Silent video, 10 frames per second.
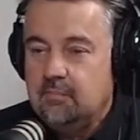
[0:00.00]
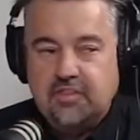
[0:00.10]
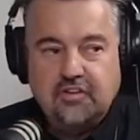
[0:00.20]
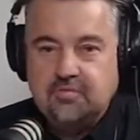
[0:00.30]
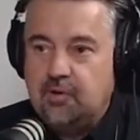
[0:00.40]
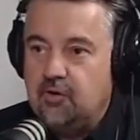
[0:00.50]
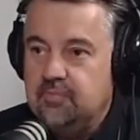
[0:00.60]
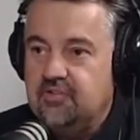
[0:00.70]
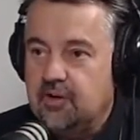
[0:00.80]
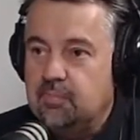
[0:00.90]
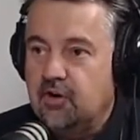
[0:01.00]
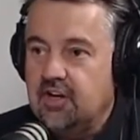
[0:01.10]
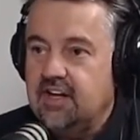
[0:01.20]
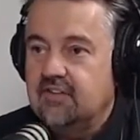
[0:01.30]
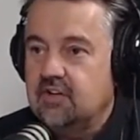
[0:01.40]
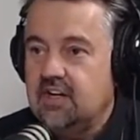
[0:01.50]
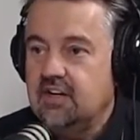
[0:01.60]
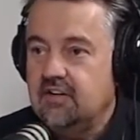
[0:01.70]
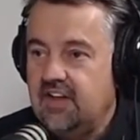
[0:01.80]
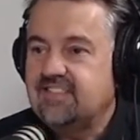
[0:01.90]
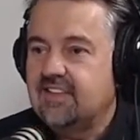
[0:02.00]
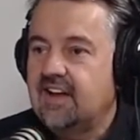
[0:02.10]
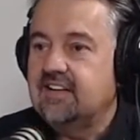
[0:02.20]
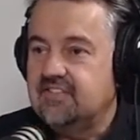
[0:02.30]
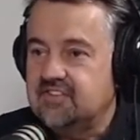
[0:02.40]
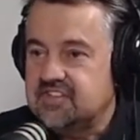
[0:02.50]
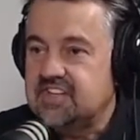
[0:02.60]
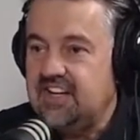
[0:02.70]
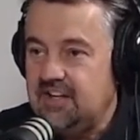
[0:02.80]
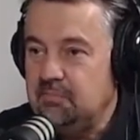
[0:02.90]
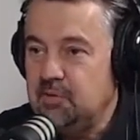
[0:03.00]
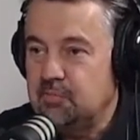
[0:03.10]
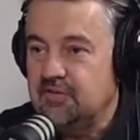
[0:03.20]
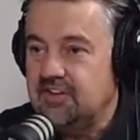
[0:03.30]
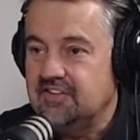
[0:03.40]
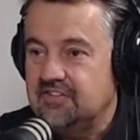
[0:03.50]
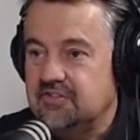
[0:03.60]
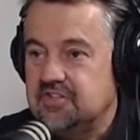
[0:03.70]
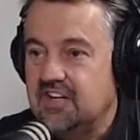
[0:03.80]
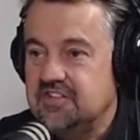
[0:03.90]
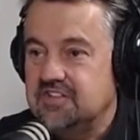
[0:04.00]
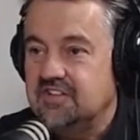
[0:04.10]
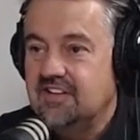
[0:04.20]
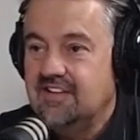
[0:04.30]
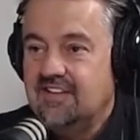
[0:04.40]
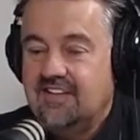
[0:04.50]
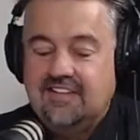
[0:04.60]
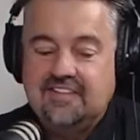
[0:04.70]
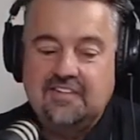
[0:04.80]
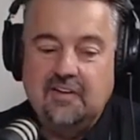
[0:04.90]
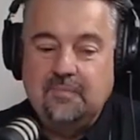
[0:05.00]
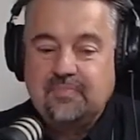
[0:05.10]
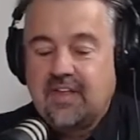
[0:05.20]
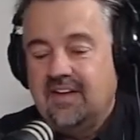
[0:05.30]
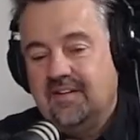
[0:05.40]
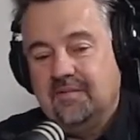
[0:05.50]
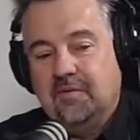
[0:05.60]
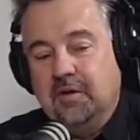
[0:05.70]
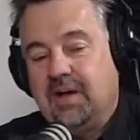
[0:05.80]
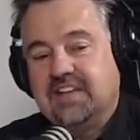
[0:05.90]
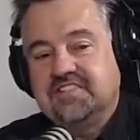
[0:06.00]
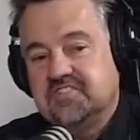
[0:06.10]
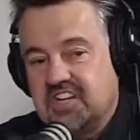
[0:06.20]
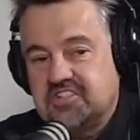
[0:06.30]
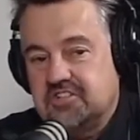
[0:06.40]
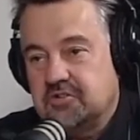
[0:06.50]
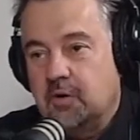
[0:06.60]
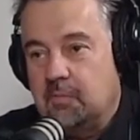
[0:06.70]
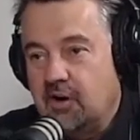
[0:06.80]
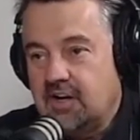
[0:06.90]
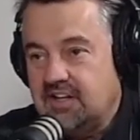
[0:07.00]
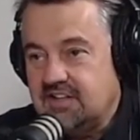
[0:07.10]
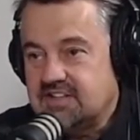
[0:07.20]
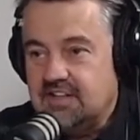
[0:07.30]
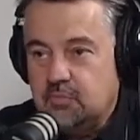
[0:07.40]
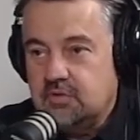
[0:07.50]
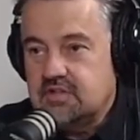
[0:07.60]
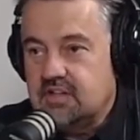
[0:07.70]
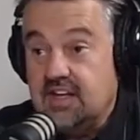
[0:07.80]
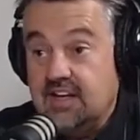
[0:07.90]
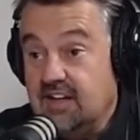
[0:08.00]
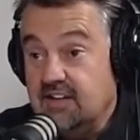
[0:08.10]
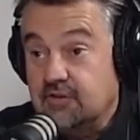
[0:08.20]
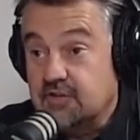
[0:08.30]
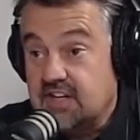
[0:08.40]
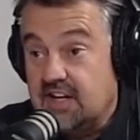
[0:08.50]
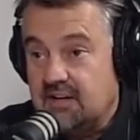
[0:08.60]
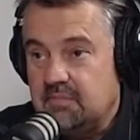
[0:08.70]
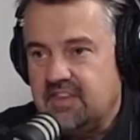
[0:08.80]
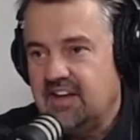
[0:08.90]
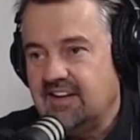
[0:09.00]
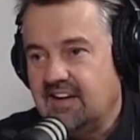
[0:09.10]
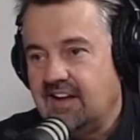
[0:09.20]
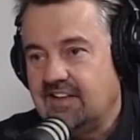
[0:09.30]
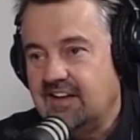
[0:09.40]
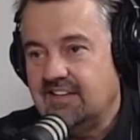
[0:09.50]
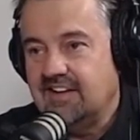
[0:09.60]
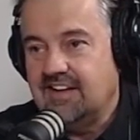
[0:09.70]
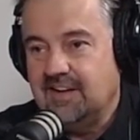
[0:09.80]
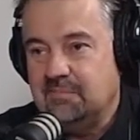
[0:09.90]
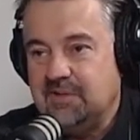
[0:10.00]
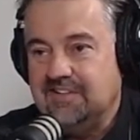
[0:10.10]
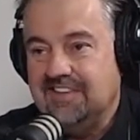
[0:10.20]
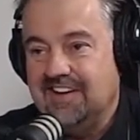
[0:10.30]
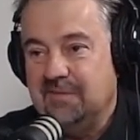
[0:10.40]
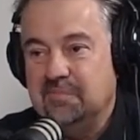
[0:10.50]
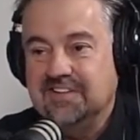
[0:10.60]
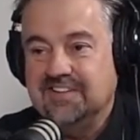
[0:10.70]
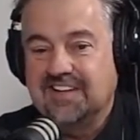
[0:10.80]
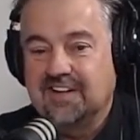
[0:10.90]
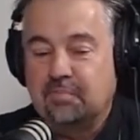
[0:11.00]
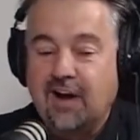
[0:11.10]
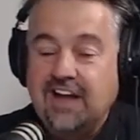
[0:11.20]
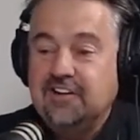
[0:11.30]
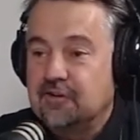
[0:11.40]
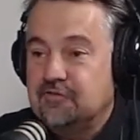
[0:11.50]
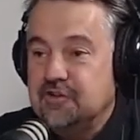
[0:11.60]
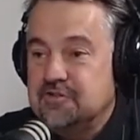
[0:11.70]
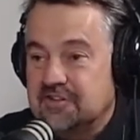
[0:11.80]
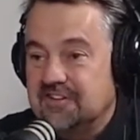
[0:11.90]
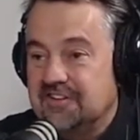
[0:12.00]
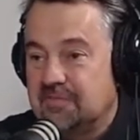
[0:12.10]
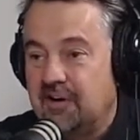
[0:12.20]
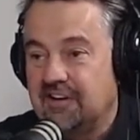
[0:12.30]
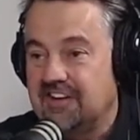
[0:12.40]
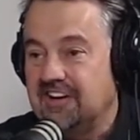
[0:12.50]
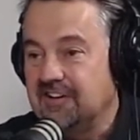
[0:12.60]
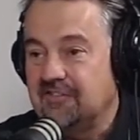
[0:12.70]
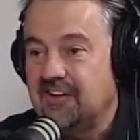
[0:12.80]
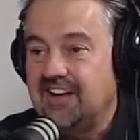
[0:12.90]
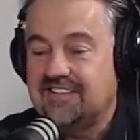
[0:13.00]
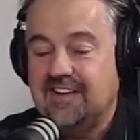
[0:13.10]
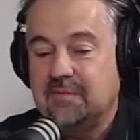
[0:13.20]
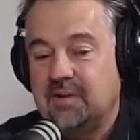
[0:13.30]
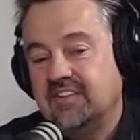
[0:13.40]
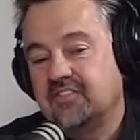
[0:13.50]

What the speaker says: But those bulbs that are burning every year, that's like a sustaining member of the association. So my suggestion to our marketing team was to get lit for tech, but they didn't like that. They didn't let me do that. But Brighten Our Future is part of the Carol of Lights campaign.